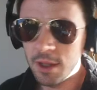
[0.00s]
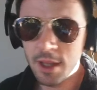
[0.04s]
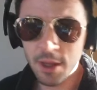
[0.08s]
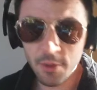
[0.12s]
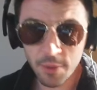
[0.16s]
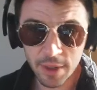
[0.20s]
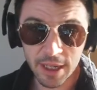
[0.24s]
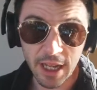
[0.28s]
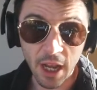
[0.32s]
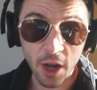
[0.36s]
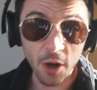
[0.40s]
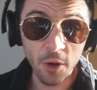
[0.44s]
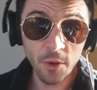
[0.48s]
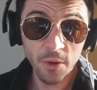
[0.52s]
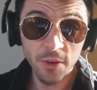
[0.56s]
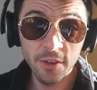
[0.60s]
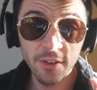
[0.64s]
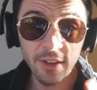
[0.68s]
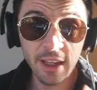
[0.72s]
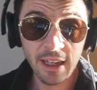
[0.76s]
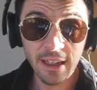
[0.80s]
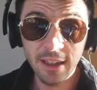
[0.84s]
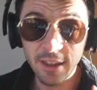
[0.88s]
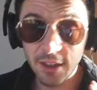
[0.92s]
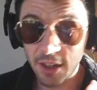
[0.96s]
Here we go,
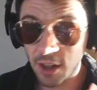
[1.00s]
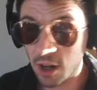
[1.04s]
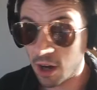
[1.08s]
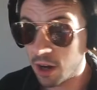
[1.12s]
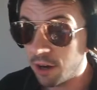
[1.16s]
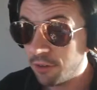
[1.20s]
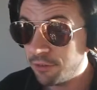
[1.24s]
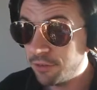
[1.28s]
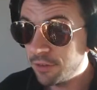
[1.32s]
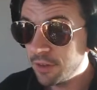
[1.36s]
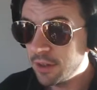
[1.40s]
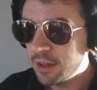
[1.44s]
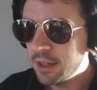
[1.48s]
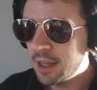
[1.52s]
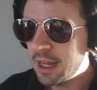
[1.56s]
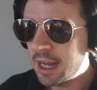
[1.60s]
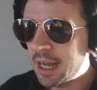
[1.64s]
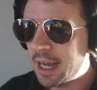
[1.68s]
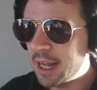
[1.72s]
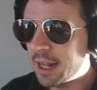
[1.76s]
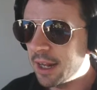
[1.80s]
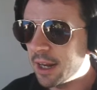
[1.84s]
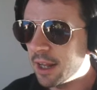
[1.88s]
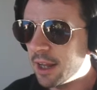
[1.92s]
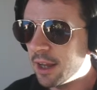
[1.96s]
second half,
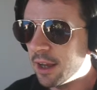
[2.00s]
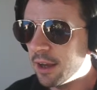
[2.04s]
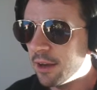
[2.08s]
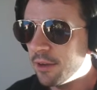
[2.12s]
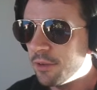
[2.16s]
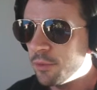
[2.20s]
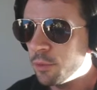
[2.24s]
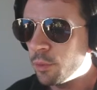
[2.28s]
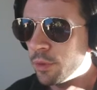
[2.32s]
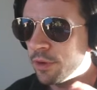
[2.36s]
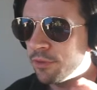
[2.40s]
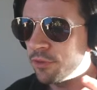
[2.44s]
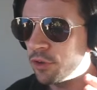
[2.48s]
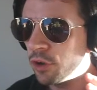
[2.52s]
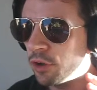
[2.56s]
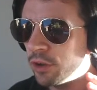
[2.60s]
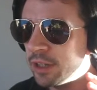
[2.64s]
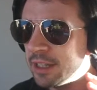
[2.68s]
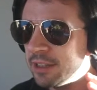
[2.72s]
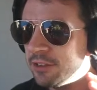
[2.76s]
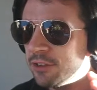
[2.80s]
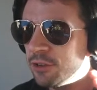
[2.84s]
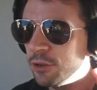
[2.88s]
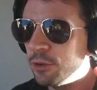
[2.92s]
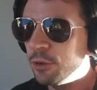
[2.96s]
and we've gone
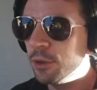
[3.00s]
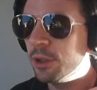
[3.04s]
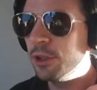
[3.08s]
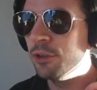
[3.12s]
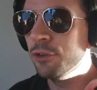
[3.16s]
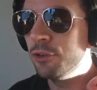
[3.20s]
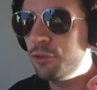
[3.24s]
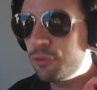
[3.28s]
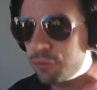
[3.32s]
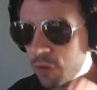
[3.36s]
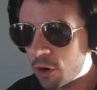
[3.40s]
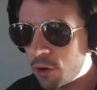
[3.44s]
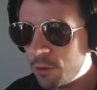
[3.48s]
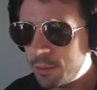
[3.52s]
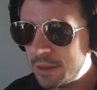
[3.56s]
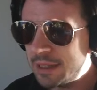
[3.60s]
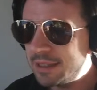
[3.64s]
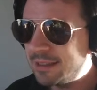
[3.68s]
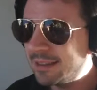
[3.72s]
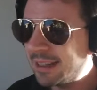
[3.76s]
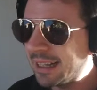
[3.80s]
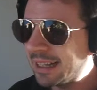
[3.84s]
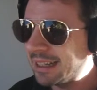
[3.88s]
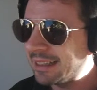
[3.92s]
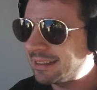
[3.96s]
into control
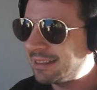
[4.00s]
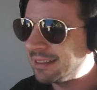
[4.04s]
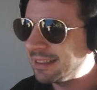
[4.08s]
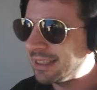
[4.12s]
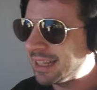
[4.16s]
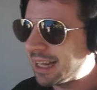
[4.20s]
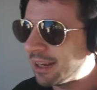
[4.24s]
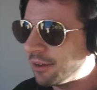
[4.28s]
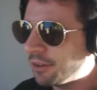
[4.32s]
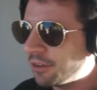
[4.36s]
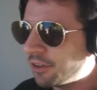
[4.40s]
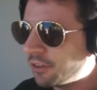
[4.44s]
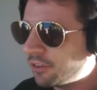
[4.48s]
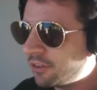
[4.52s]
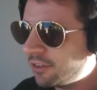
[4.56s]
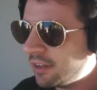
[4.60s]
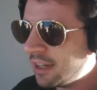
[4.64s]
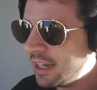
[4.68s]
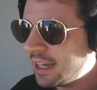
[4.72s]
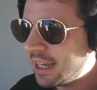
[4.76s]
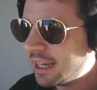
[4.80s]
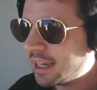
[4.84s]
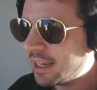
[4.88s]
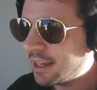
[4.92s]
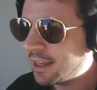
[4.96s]
mentality now. You can
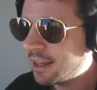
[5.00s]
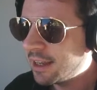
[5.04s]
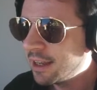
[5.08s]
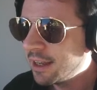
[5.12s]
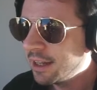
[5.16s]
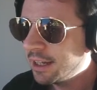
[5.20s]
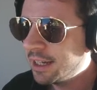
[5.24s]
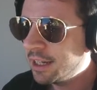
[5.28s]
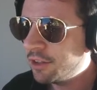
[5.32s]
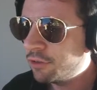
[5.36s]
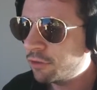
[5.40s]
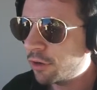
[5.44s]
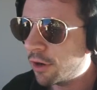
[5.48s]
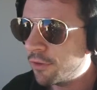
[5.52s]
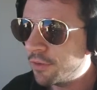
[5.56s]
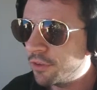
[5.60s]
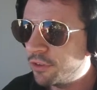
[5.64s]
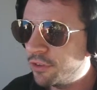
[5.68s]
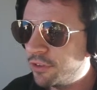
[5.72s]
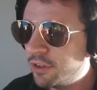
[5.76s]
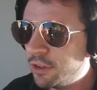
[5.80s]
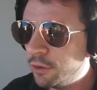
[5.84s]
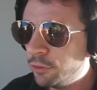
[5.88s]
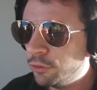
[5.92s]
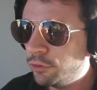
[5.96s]
see here, Kidsgrove is
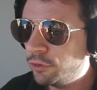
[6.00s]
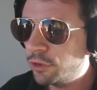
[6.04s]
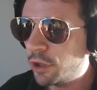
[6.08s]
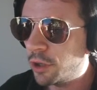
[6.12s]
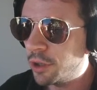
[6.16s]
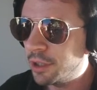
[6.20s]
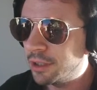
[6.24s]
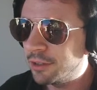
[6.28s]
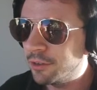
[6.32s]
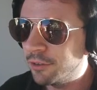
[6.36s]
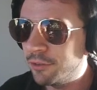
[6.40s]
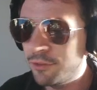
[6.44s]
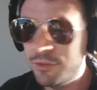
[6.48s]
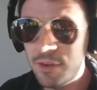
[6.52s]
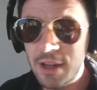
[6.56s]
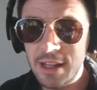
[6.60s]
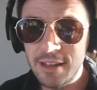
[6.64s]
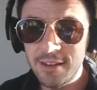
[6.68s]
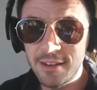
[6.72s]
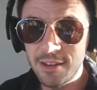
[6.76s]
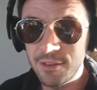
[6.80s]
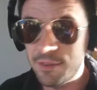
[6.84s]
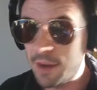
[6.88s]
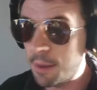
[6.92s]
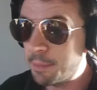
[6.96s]
still showing
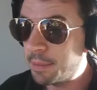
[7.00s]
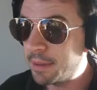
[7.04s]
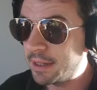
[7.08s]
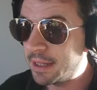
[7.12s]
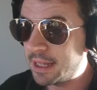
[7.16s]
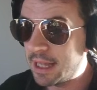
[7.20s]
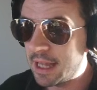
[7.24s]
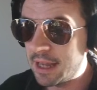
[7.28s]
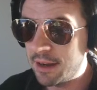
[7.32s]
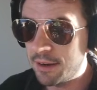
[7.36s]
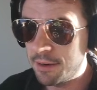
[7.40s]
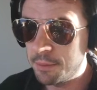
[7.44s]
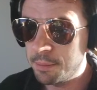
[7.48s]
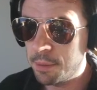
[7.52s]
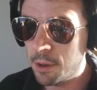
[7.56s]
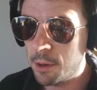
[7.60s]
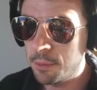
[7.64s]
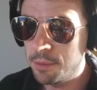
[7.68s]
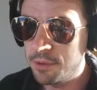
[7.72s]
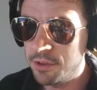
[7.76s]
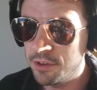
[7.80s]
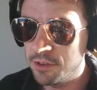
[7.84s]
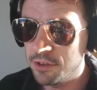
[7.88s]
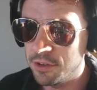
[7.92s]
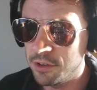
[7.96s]
defensive up in their
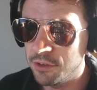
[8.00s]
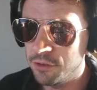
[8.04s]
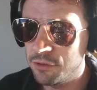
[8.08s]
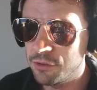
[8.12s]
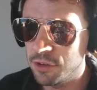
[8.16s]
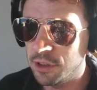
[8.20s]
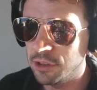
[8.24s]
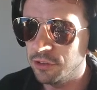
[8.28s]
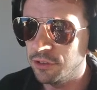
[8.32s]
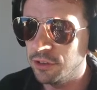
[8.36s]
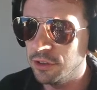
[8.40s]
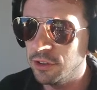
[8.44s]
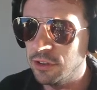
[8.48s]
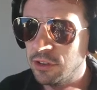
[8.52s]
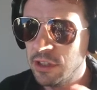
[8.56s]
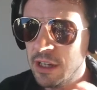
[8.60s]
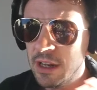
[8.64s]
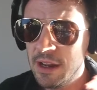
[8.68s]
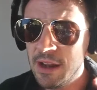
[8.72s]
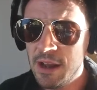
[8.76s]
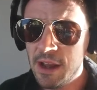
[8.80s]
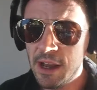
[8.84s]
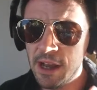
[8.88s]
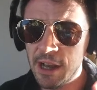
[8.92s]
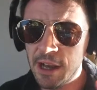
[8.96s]
opposition instructions.
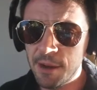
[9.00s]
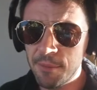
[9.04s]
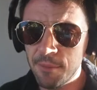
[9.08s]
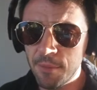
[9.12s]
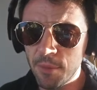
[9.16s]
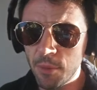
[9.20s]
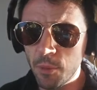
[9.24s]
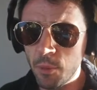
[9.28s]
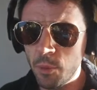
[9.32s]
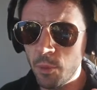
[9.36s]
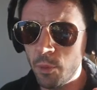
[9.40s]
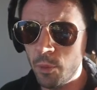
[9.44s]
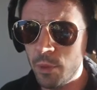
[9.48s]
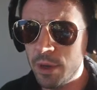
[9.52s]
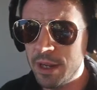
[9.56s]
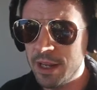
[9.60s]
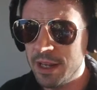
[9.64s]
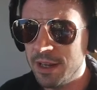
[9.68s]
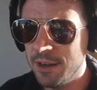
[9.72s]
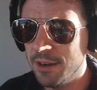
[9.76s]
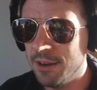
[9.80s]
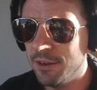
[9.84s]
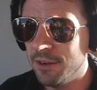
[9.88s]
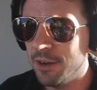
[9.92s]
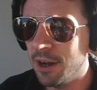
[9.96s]

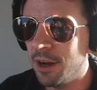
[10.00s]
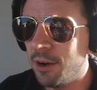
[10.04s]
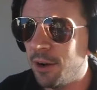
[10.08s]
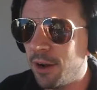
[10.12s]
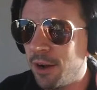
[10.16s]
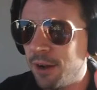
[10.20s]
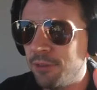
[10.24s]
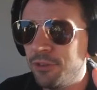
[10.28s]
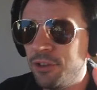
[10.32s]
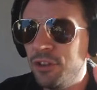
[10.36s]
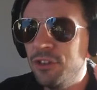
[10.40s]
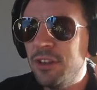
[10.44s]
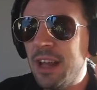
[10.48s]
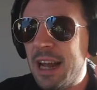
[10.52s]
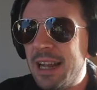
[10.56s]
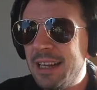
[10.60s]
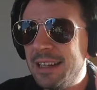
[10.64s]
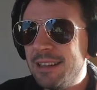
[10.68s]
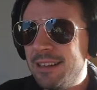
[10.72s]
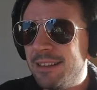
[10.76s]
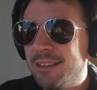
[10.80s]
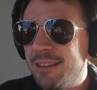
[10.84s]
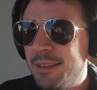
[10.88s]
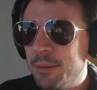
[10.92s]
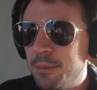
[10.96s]
I've just
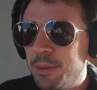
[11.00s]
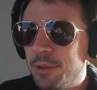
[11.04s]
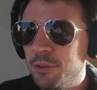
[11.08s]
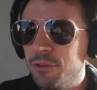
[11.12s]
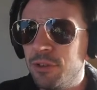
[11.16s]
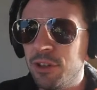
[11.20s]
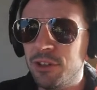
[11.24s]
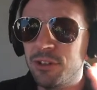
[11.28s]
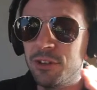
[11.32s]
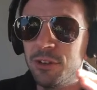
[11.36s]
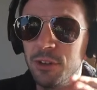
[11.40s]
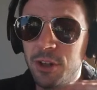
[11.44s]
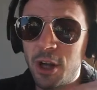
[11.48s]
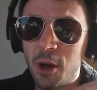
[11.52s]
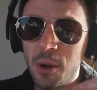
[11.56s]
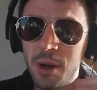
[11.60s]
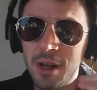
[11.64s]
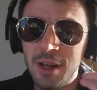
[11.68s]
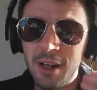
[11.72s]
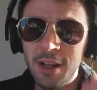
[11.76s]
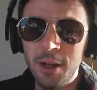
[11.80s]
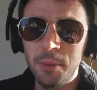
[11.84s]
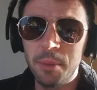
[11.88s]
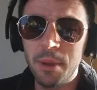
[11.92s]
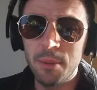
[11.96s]
added the simple instruction to go a
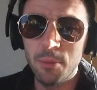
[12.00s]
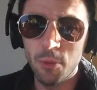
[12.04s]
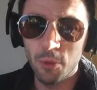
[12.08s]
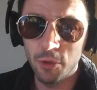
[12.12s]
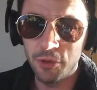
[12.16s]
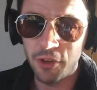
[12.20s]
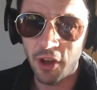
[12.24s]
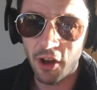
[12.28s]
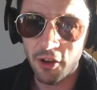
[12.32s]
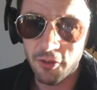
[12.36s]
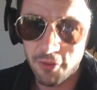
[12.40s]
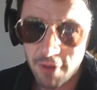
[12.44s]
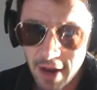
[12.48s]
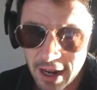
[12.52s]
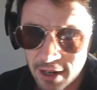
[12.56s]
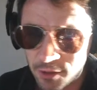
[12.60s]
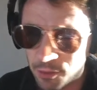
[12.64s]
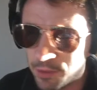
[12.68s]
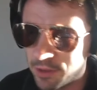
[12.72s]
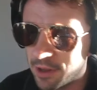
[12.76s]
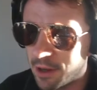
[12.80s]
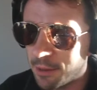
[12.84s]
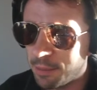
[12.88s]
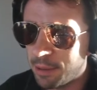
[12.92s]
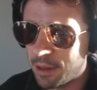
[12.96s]
little bit more direct
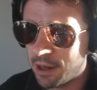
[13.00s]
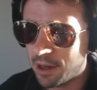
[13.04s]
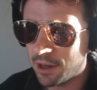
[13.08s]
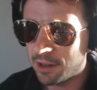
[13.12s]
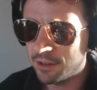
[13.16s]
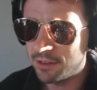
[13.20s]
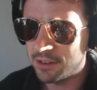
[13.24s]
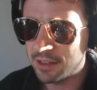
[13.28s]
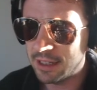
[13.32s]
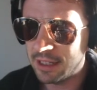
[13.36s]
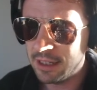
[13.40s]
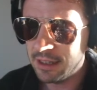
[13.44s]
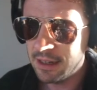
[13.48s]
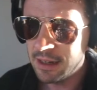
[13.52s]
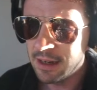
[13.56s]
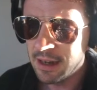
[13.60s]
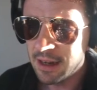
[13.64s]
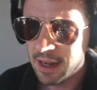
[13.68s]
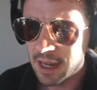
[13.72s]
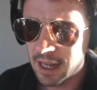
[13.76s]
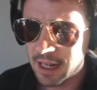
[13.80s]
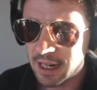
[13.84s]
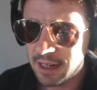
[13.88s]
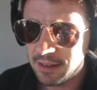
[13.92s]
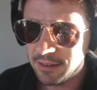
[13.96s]
with our passing,
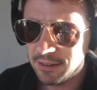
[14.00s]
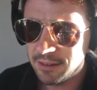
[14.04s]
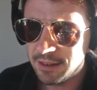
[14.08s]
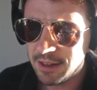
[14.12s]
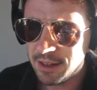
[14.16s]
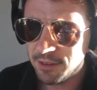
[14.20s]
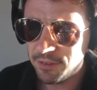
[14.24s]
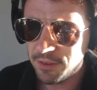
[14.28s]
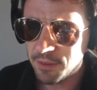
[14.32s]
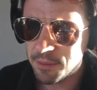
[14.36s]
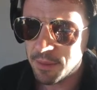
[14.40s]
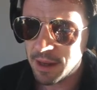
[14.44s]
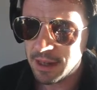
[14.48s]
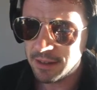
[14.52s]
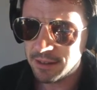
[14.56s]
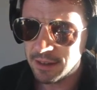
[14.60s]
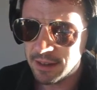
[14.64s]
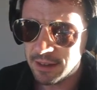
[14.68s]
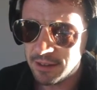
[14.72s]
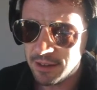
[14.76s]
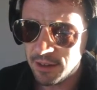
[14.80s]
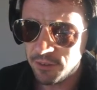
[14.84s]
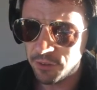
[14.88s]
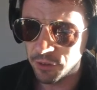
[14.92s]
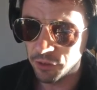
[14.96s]
and let's see if it makes
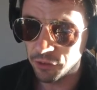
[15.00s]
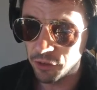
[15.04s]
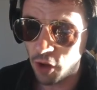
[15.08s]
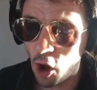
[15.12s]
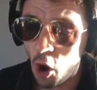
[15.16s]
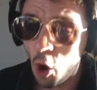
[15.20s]
any difference.